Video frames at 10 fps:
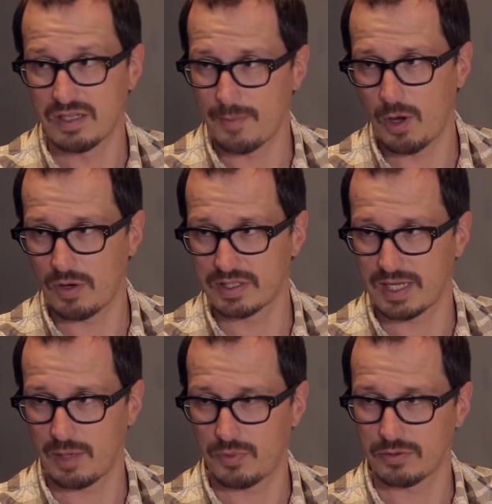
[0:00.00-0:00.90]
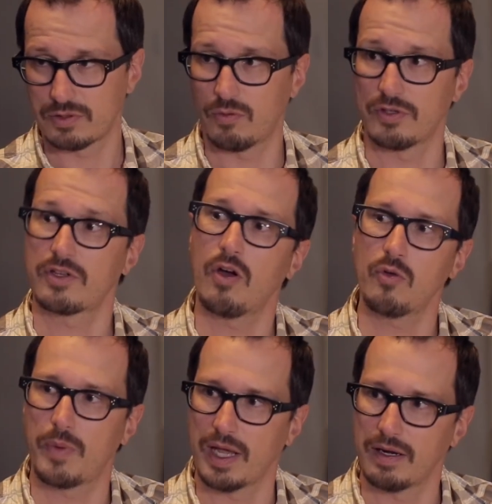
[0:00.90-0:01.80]
demo examples on
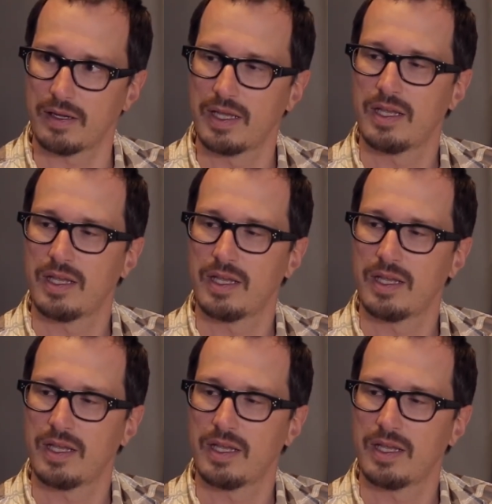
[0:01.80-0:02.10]
CodePen.